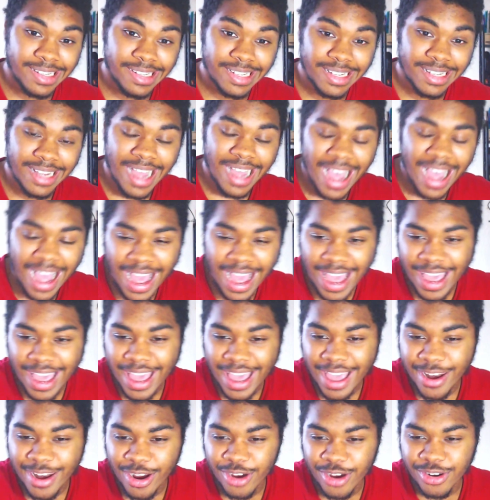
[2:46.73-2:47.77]

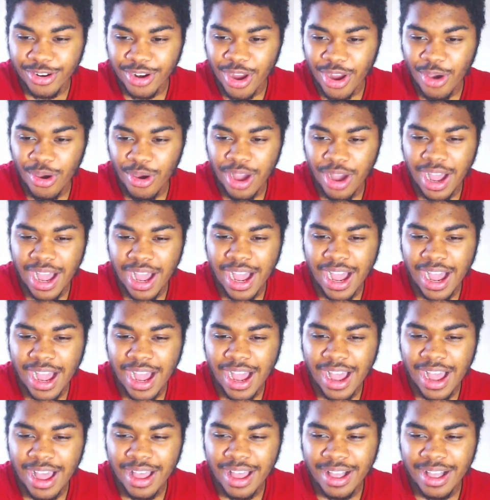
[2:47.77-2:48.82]
I don't know.
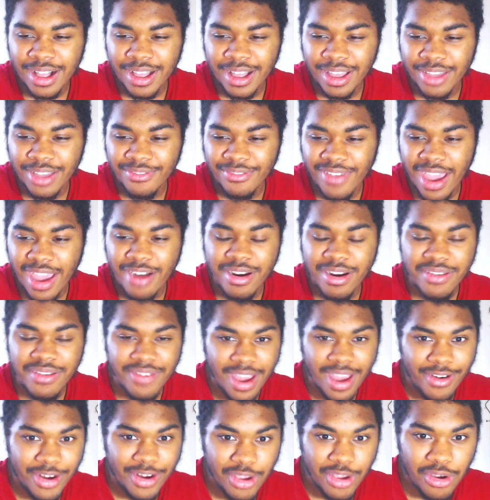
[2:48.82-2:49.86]
Very,
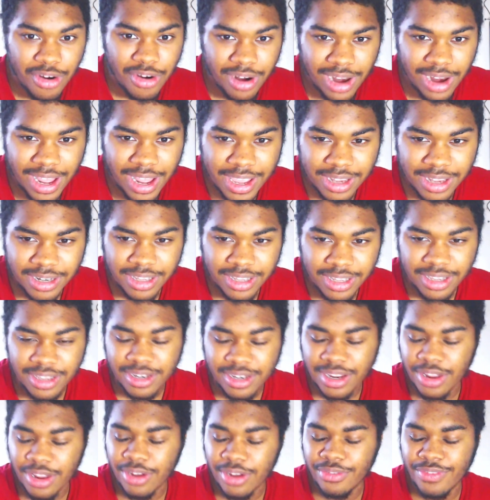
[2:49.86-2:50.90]
very unlikely.
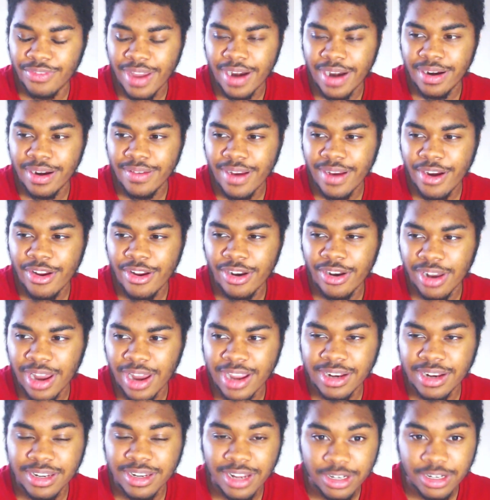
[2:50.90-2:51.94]
Very, very
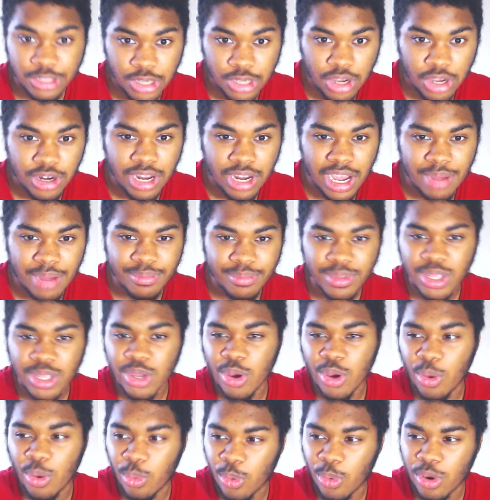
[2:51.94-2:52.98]
unlikely that Tottenham
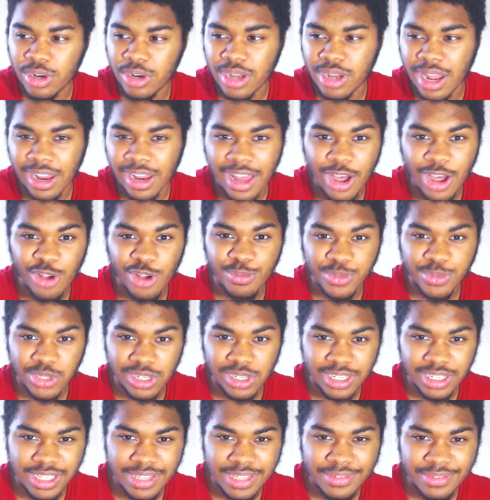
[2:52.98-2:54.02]
would allow him to
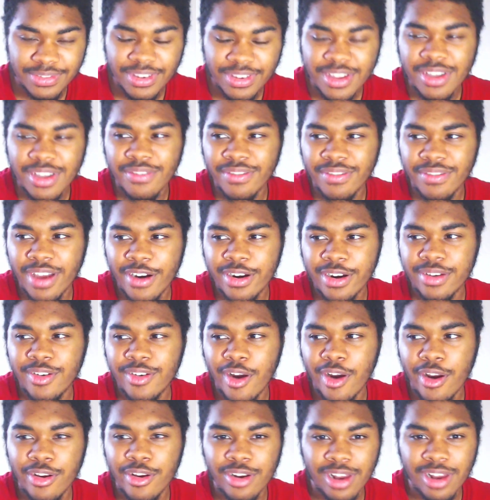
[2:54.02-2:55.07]
leave. Very,
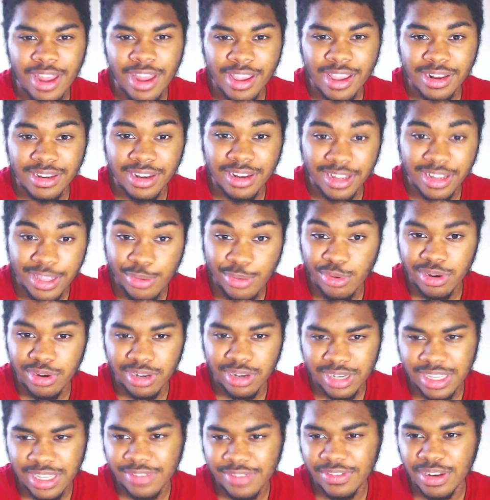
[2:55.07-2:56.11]
very unlikely that he would
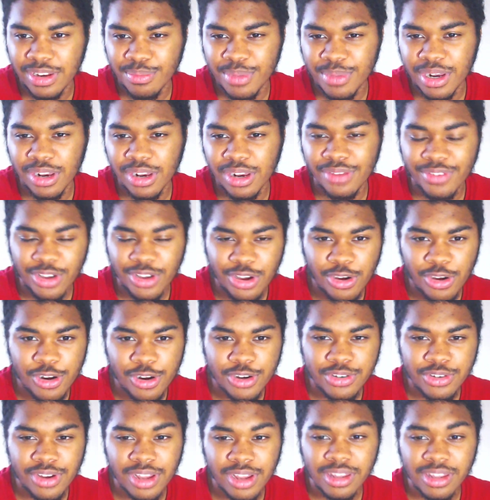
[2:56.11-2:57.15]
leave in the middle of a
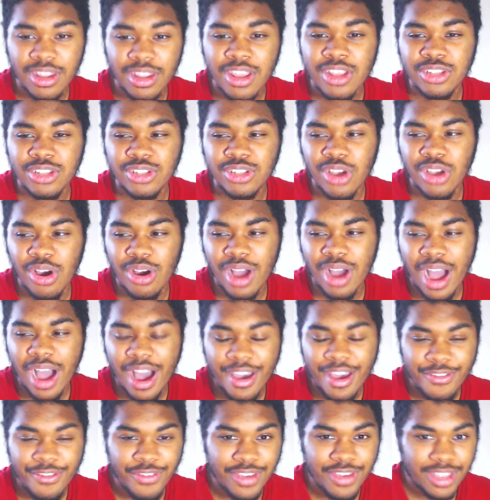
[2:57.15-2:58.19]
contract. So
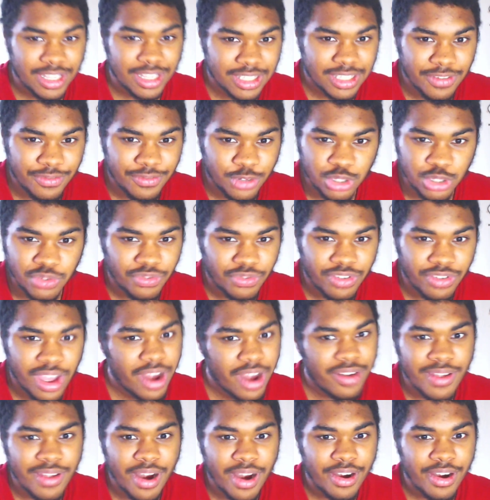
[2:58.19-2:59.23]
I think it's just
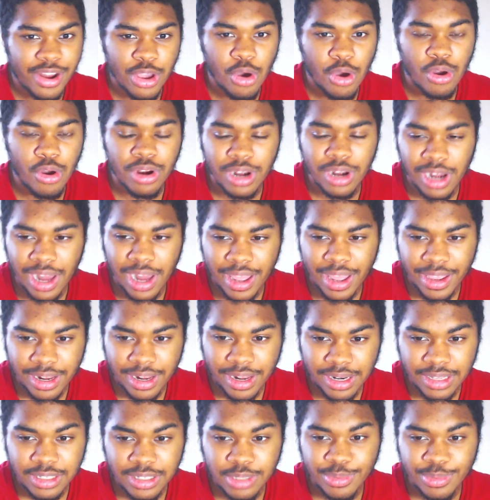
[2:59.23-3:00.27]
very, very
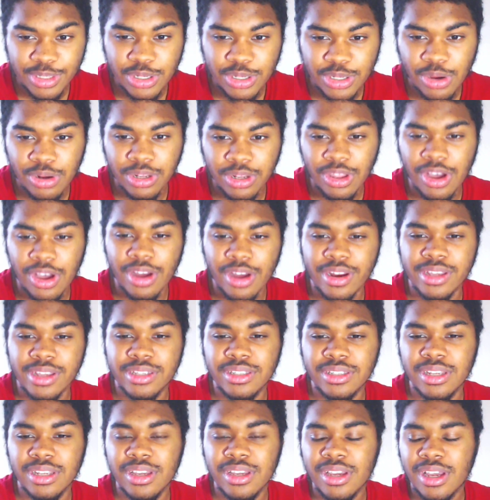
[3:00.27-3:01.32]
unlikely, to be totally
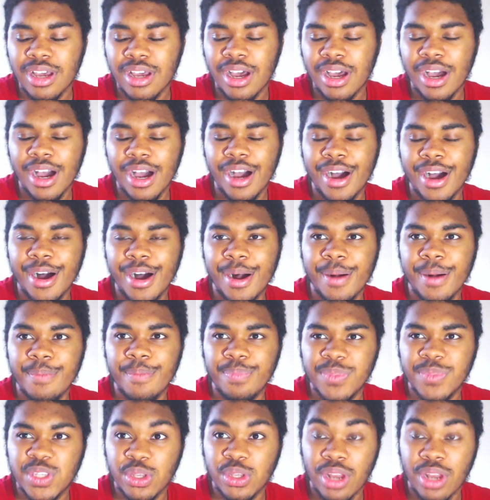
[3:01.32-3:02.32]
honest. So there